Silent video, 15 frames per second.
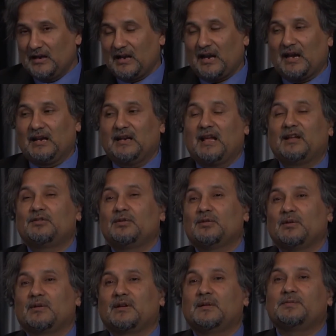and as you
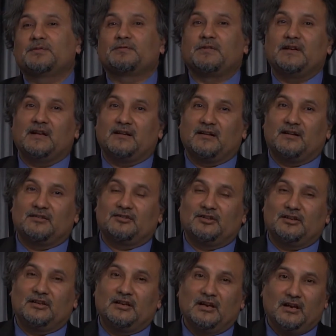know, Gibbs free
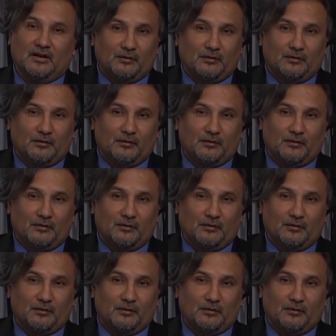energy